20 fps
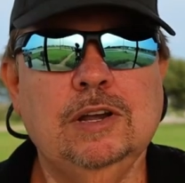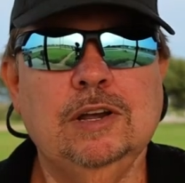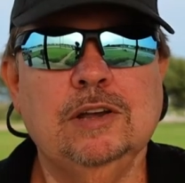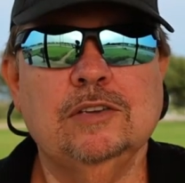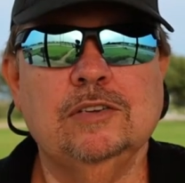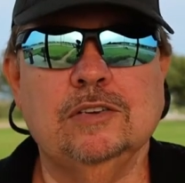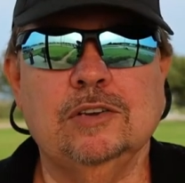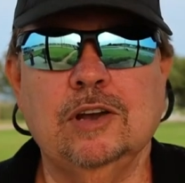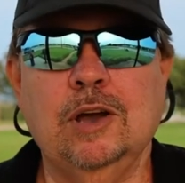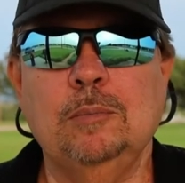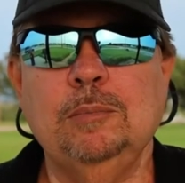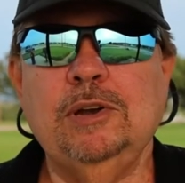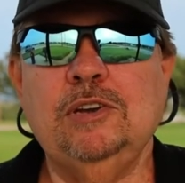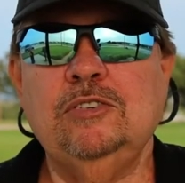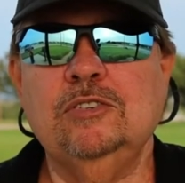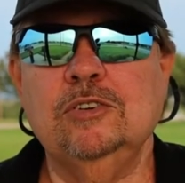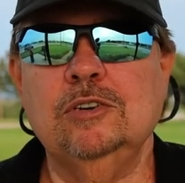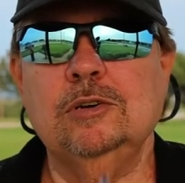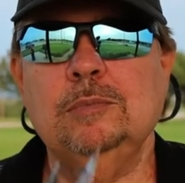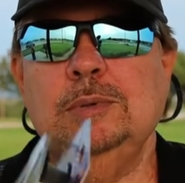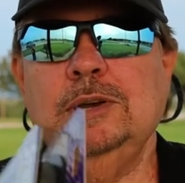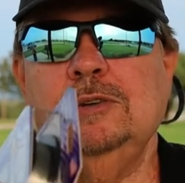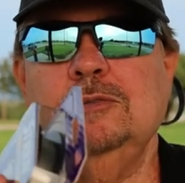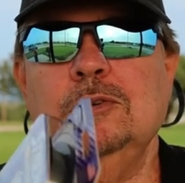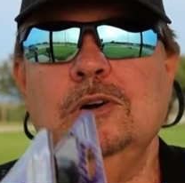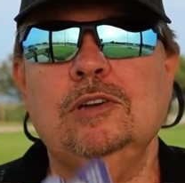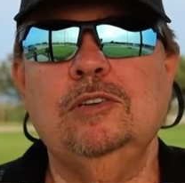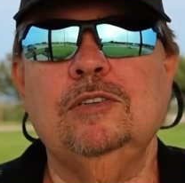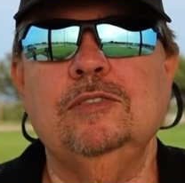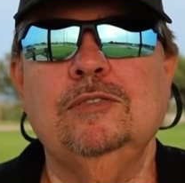So y'all be sure to be
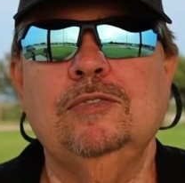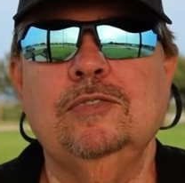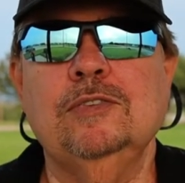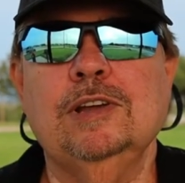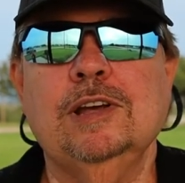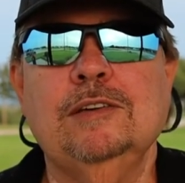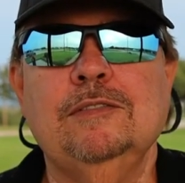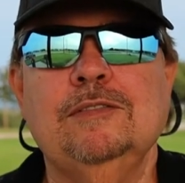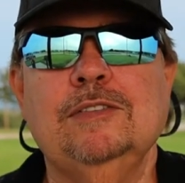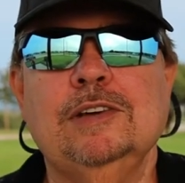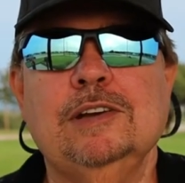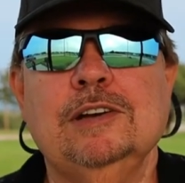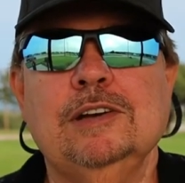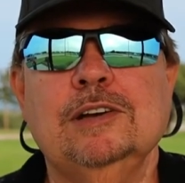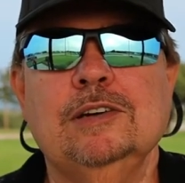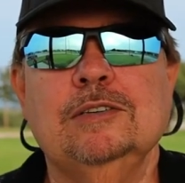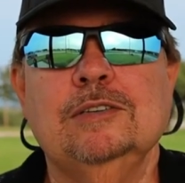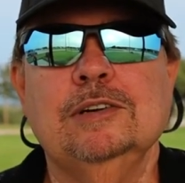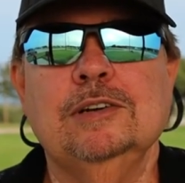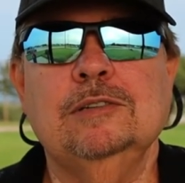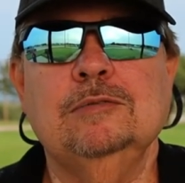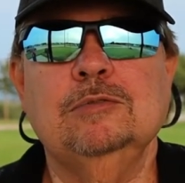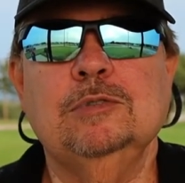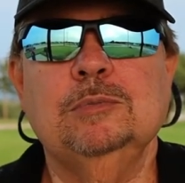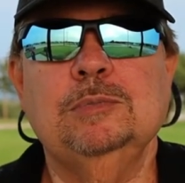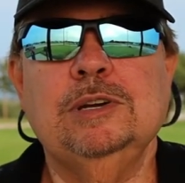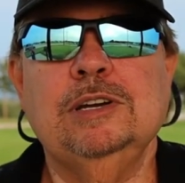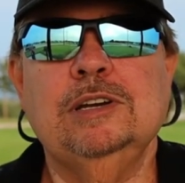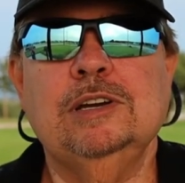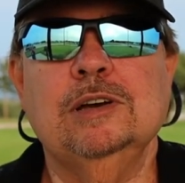watching for that video. It
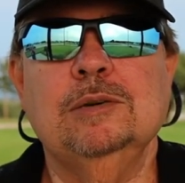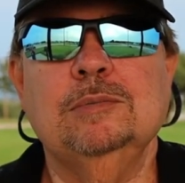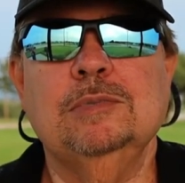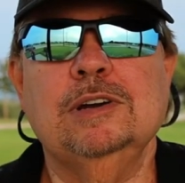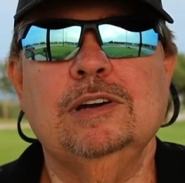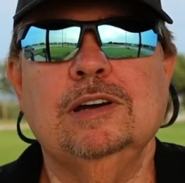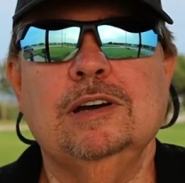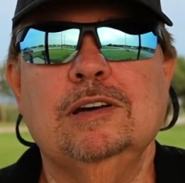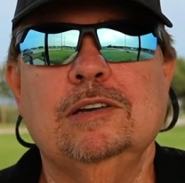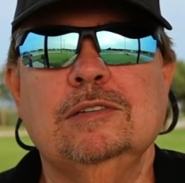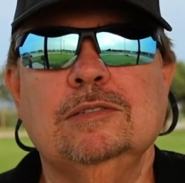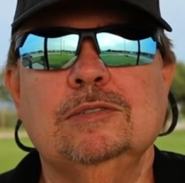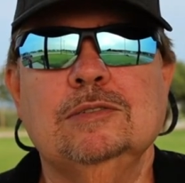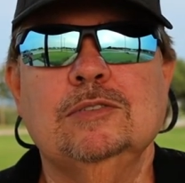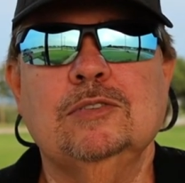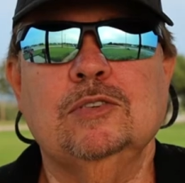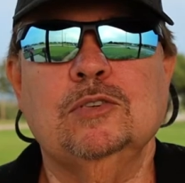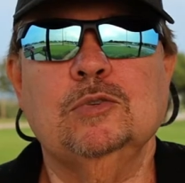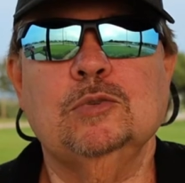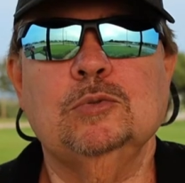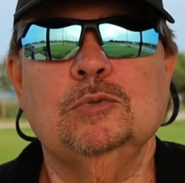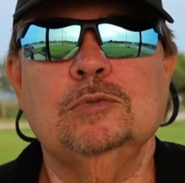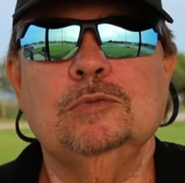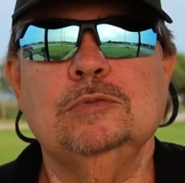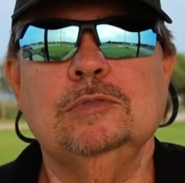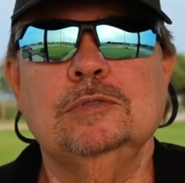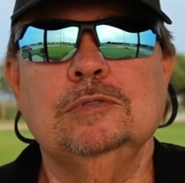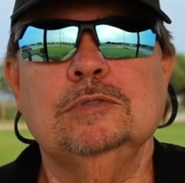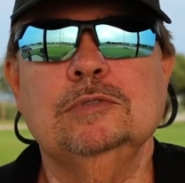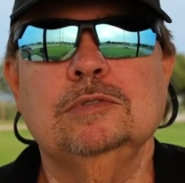will be coming out
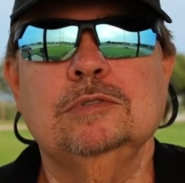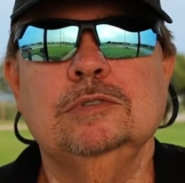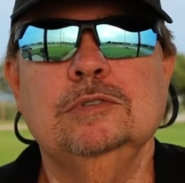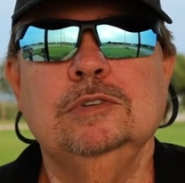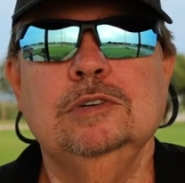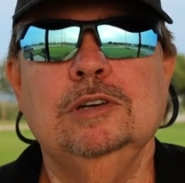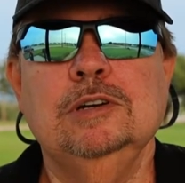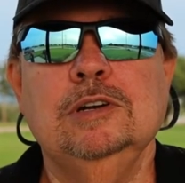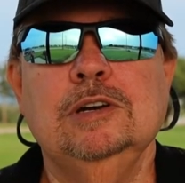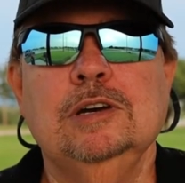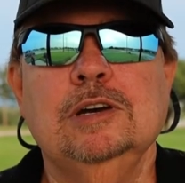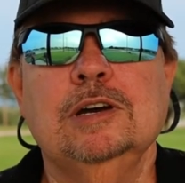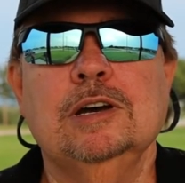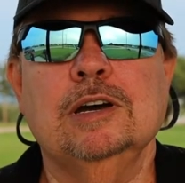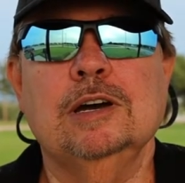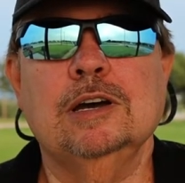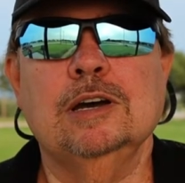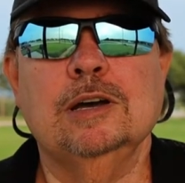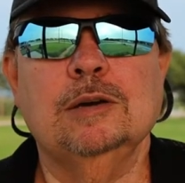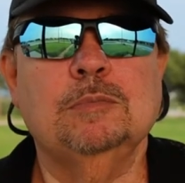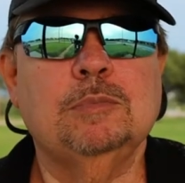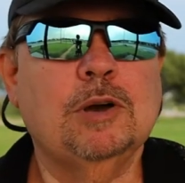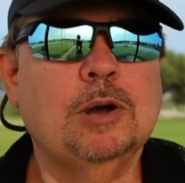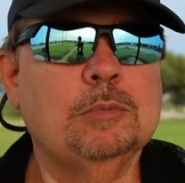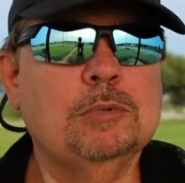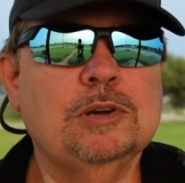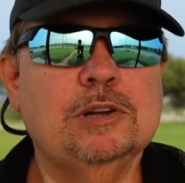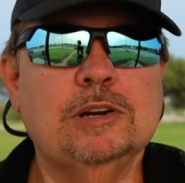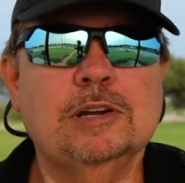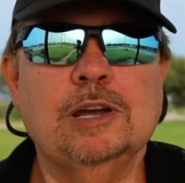soon,
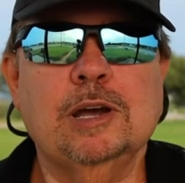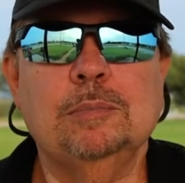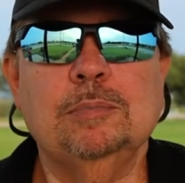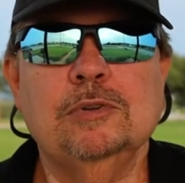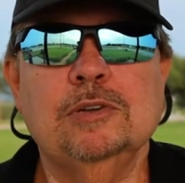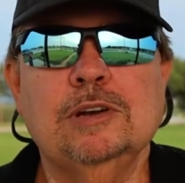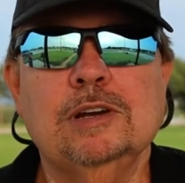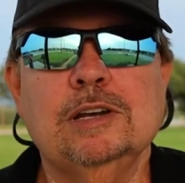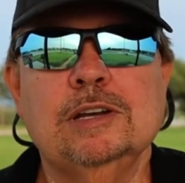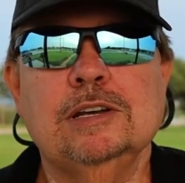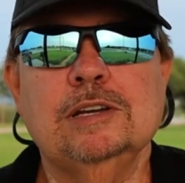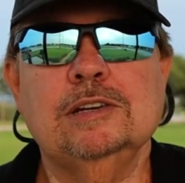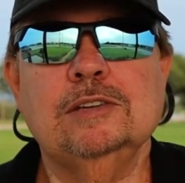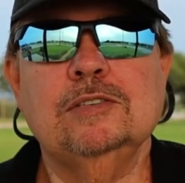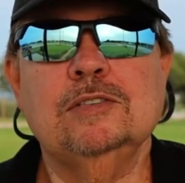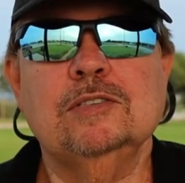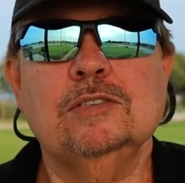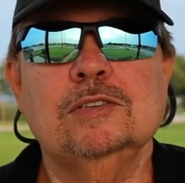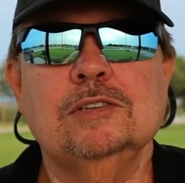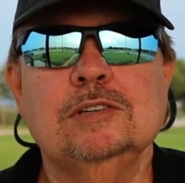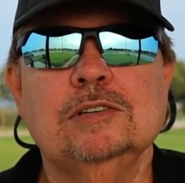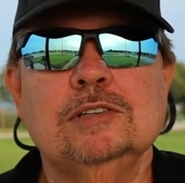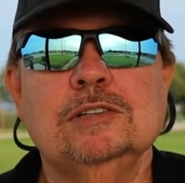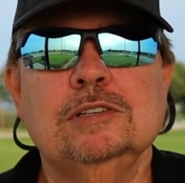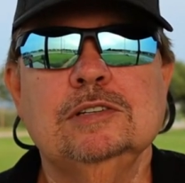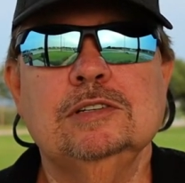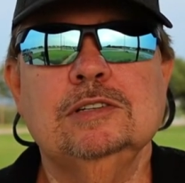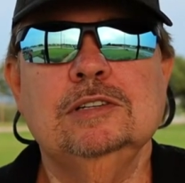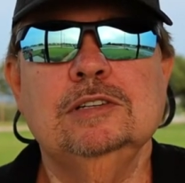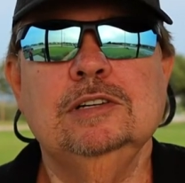probably in a couple of days.
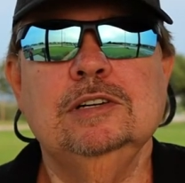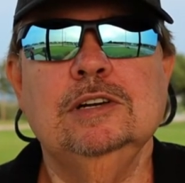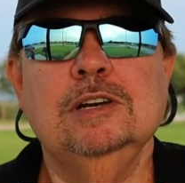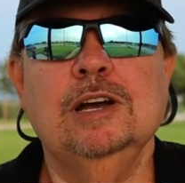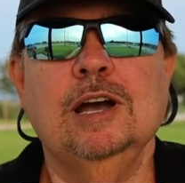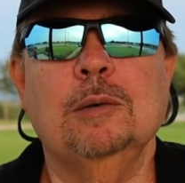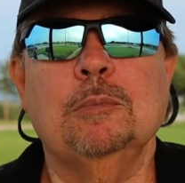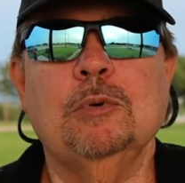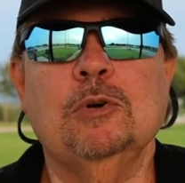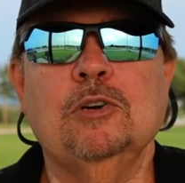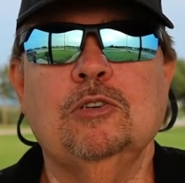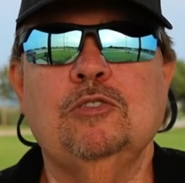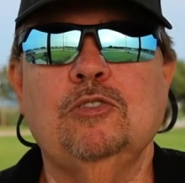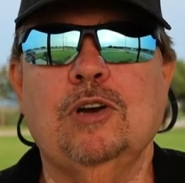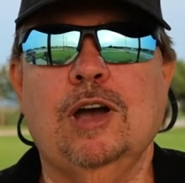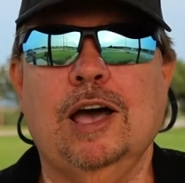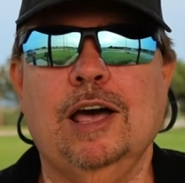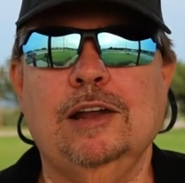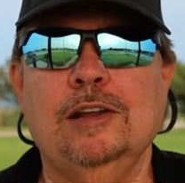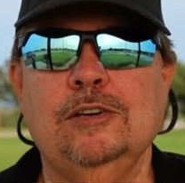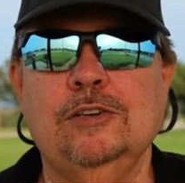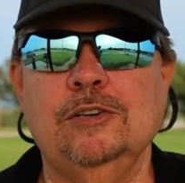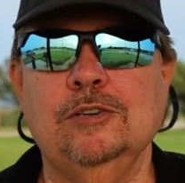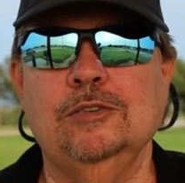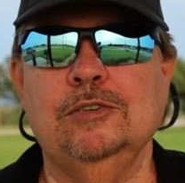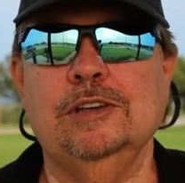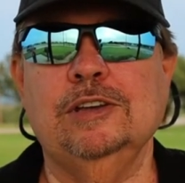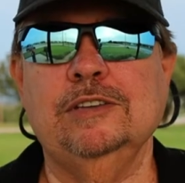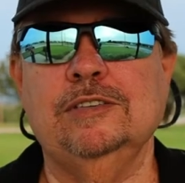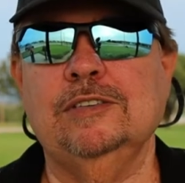I'm going to try to
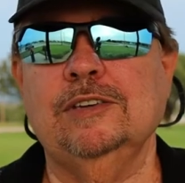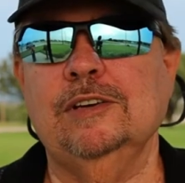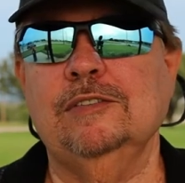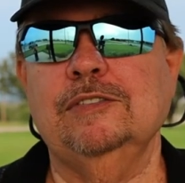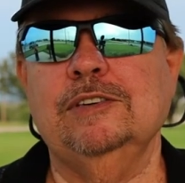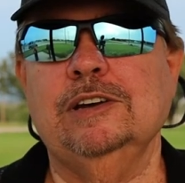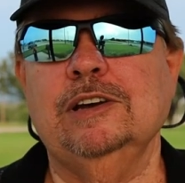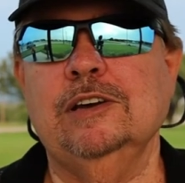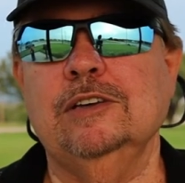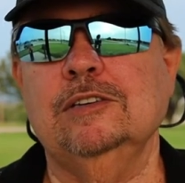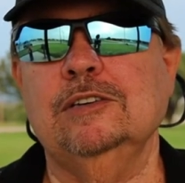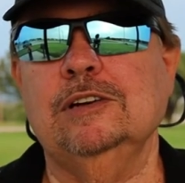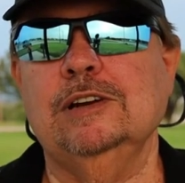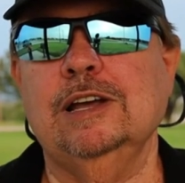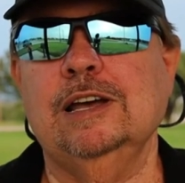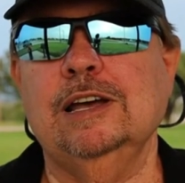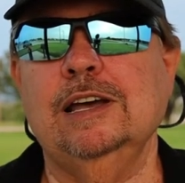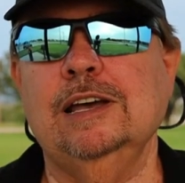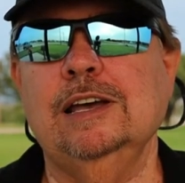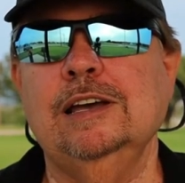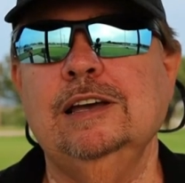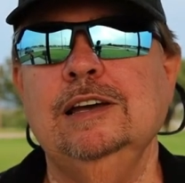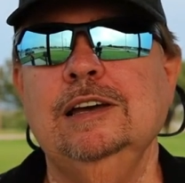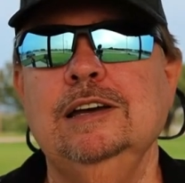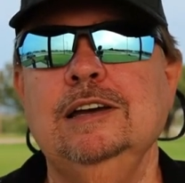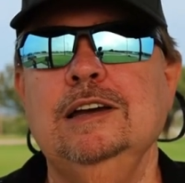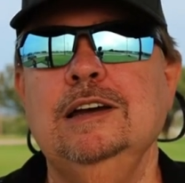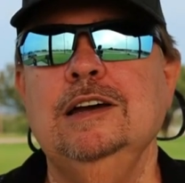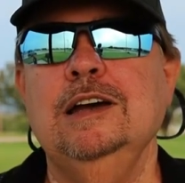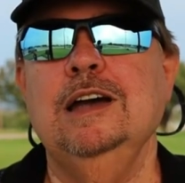do these every other day,
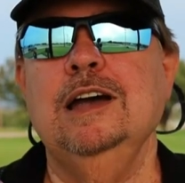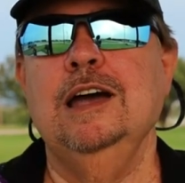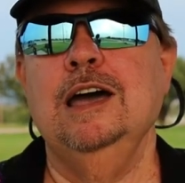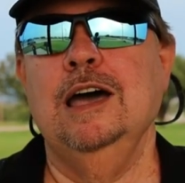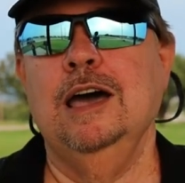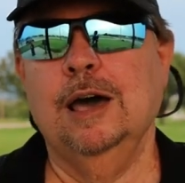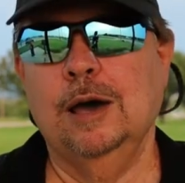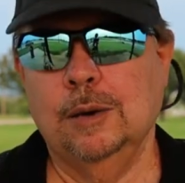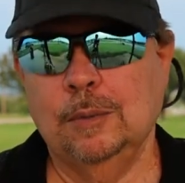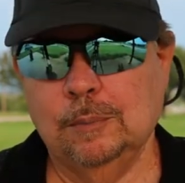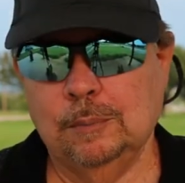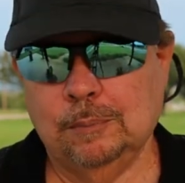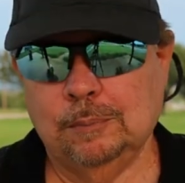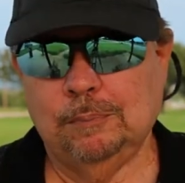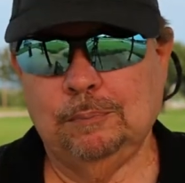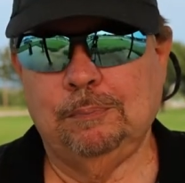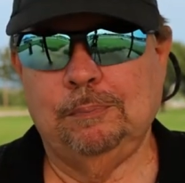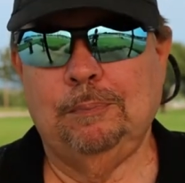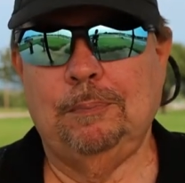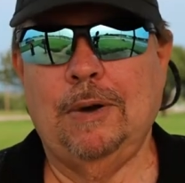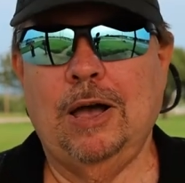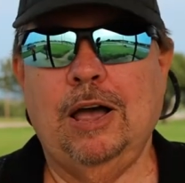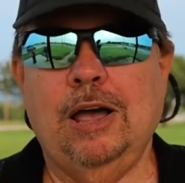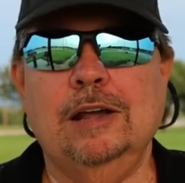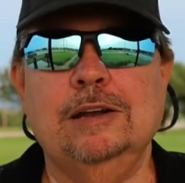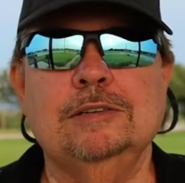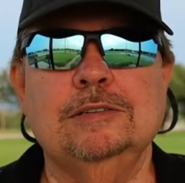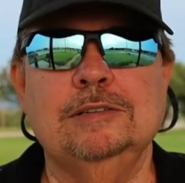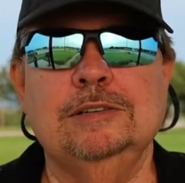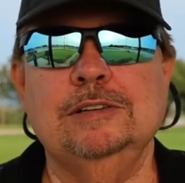
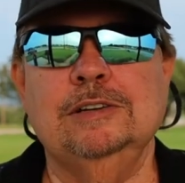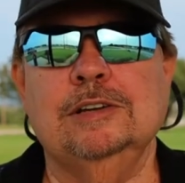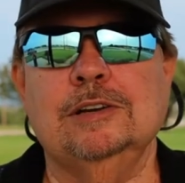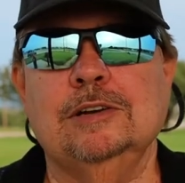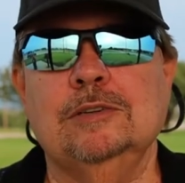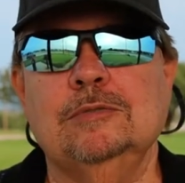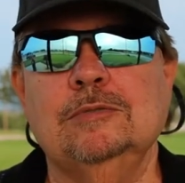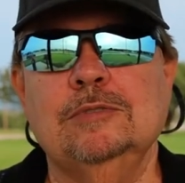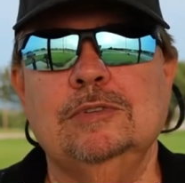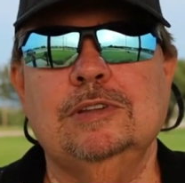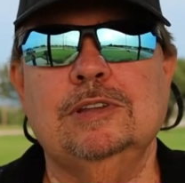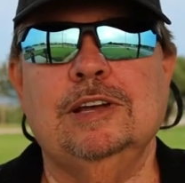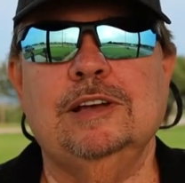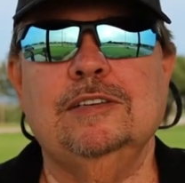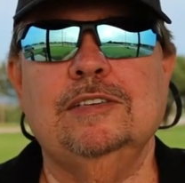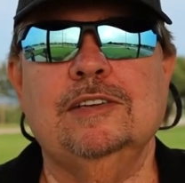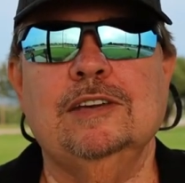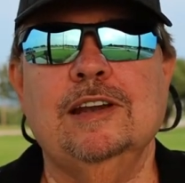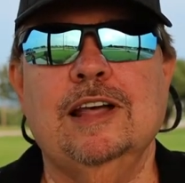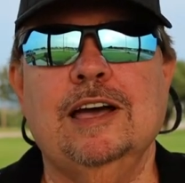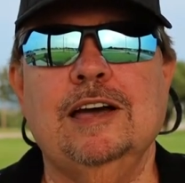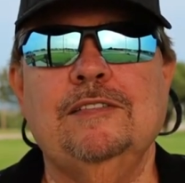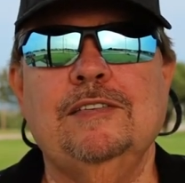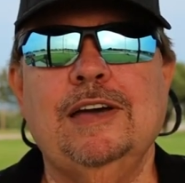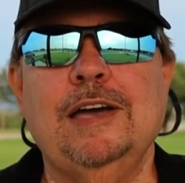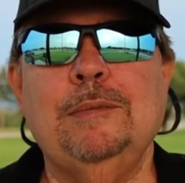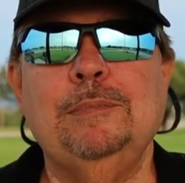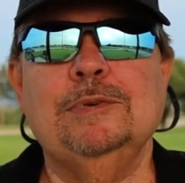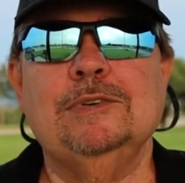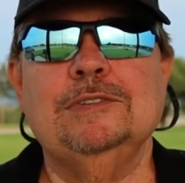but you know, things in life
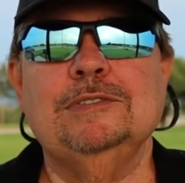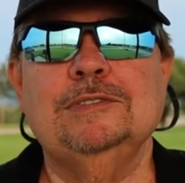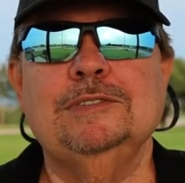happen.